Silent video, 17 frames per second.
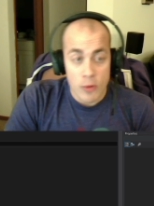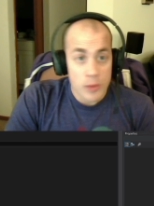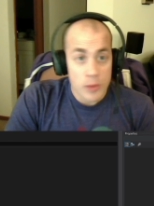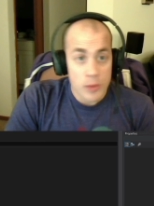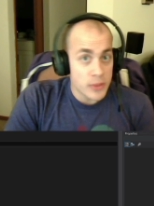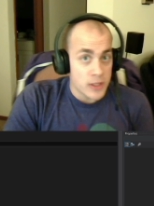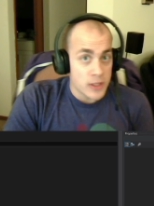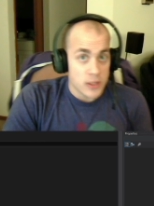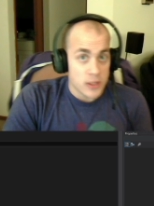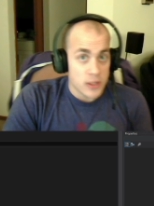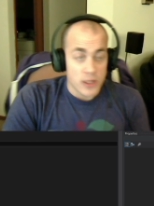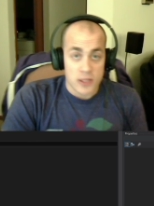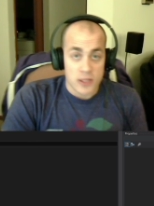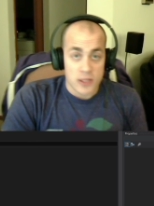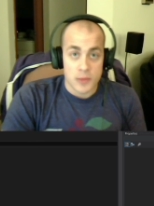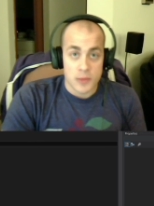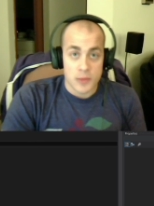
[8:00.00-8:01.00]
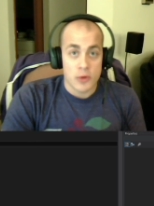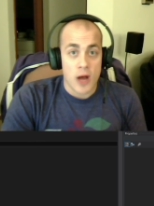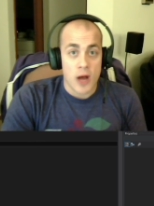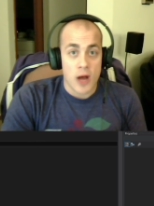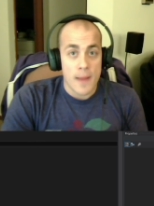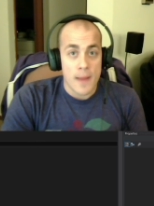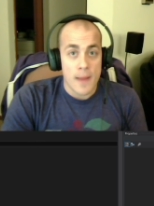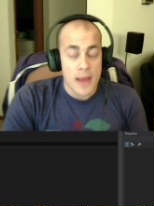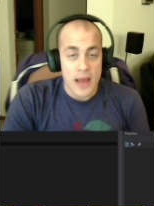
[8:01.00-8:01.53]
more, please click
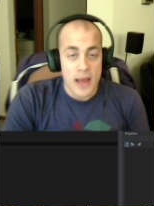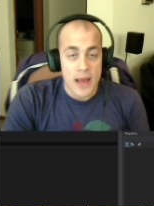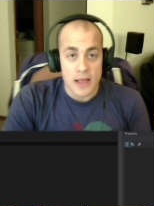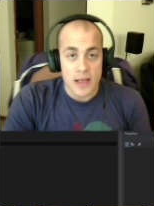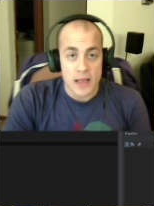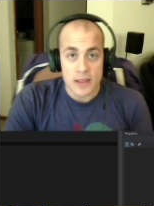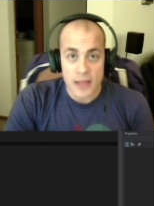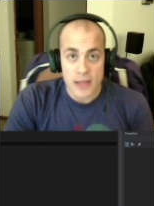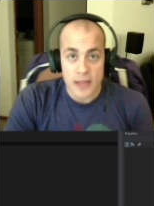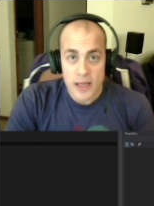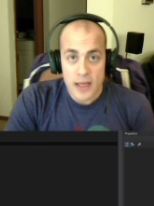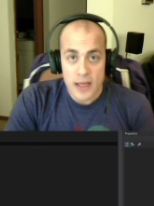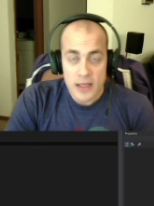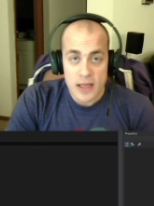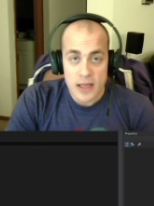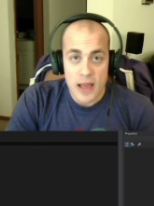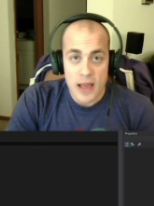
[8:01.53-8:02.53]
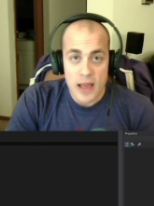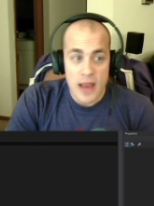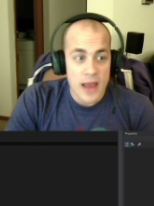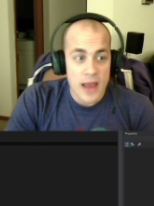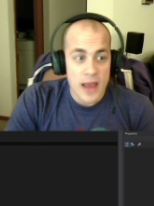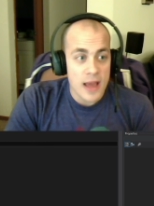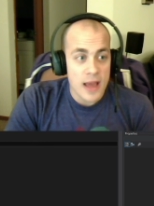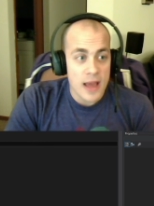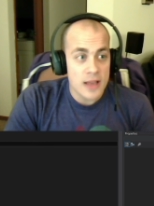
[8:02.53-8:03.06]
subscribe and like.
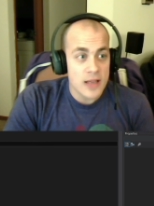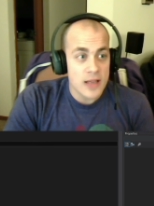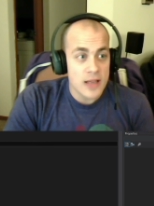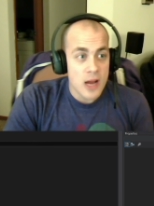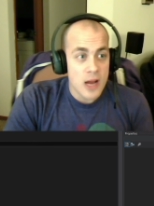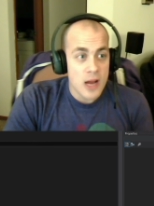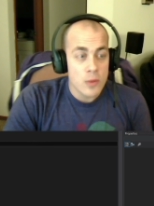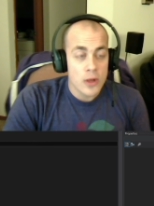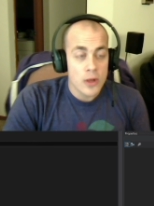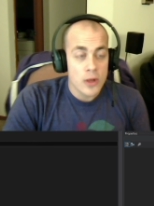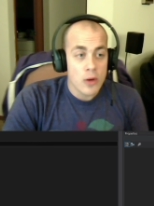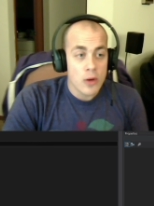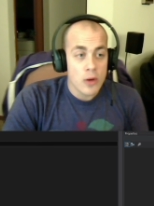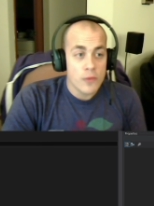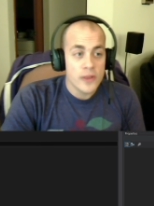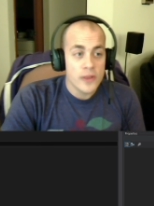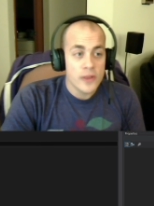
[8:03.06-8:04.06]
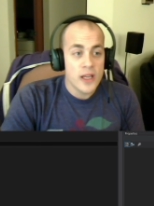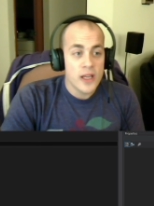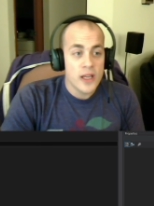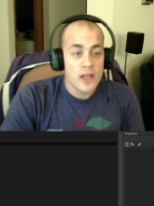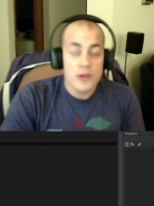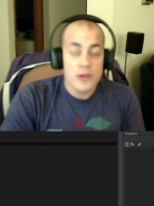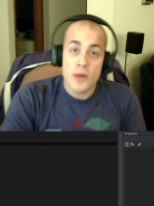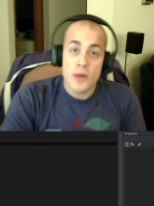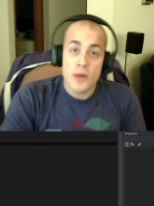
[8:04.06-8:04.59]
And I will hopefully
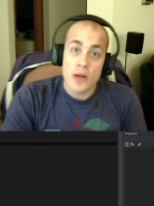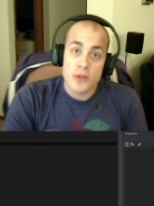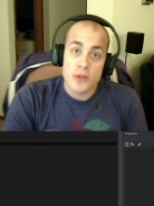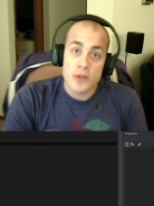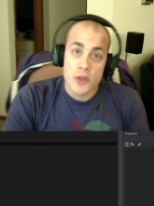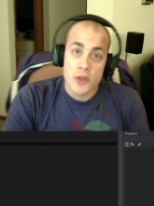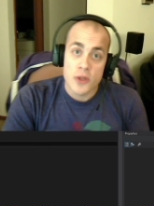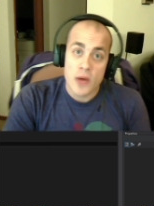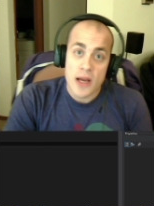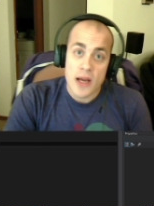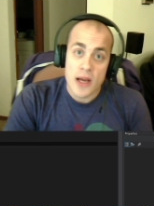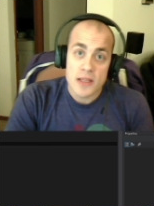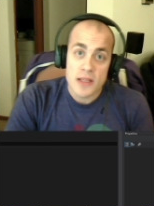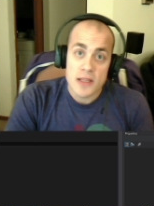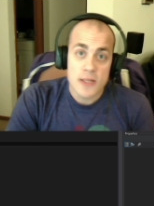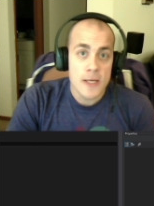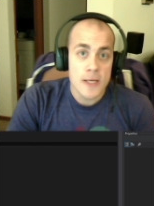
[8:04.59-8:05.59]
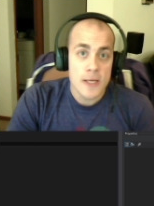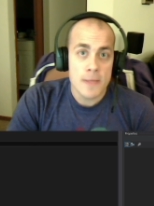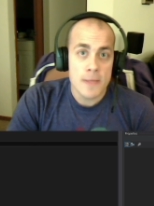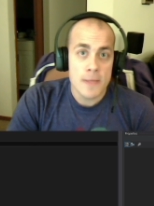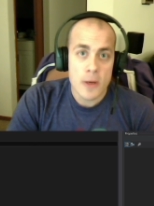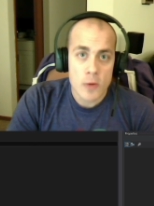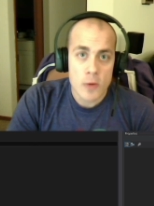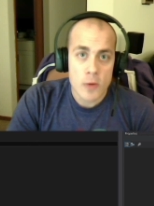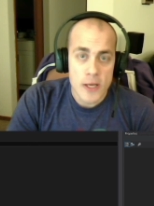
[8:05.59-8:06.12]
get a new one out to you guys in
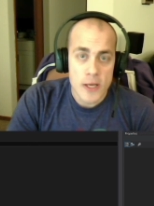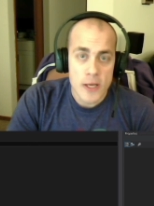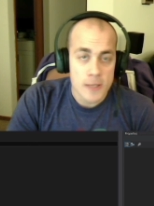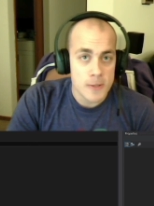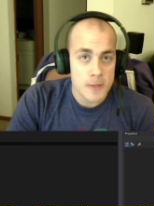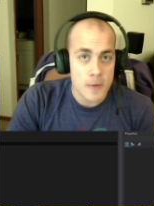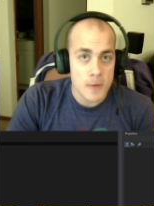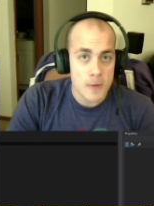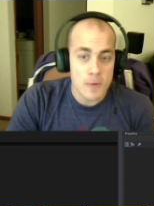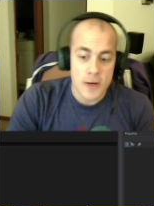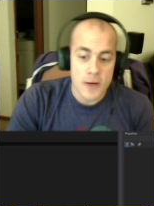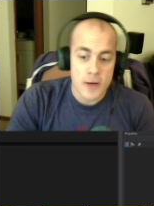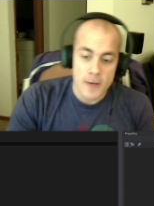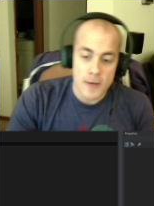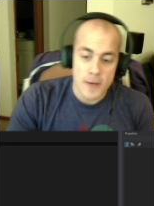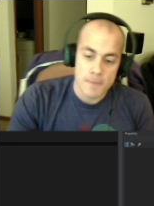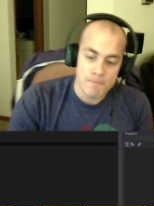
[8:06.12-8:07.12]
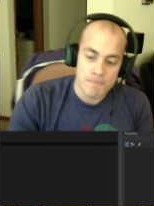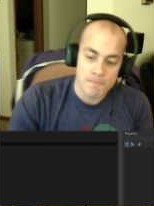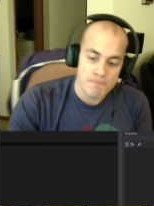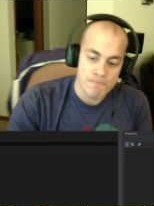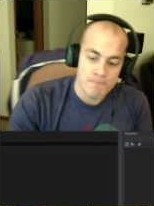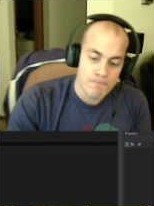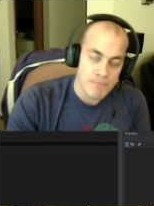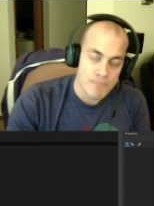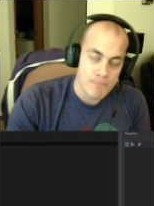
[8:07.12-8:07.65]
about a week. So uh,
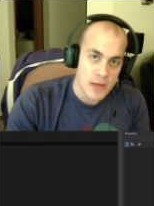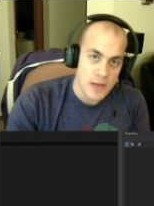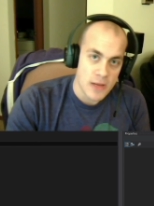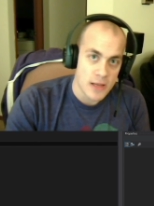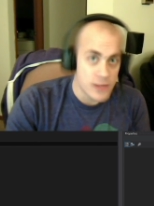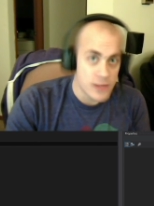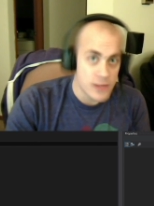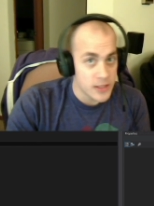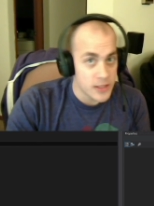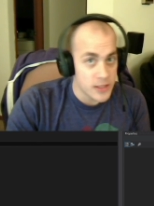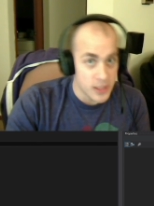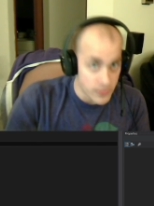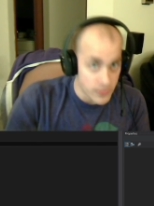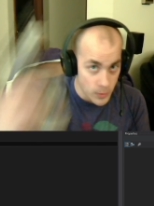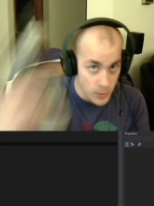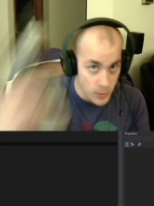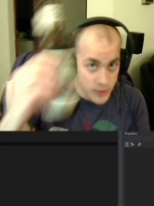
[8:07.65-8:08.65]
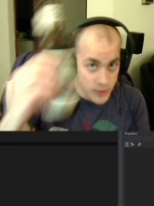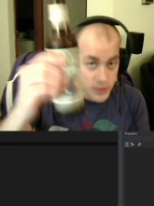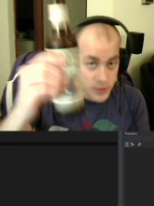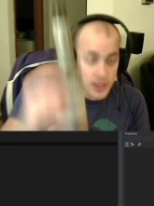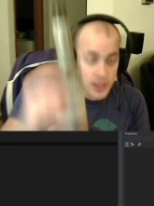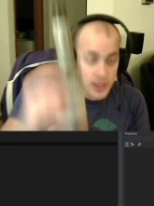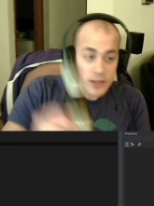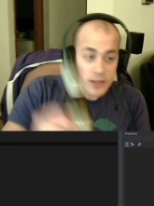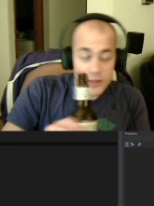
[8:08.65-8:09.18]
uh thanks again for
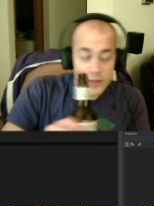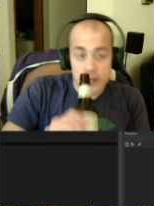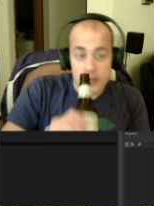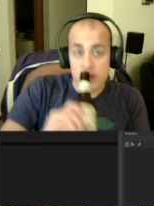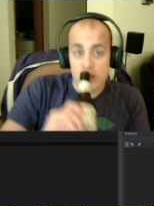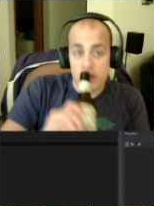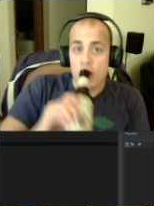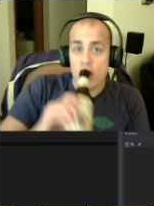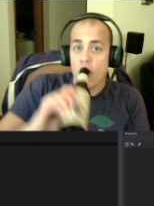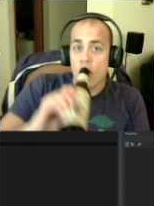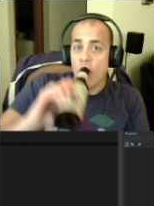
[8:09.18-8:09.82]
watching and cheers.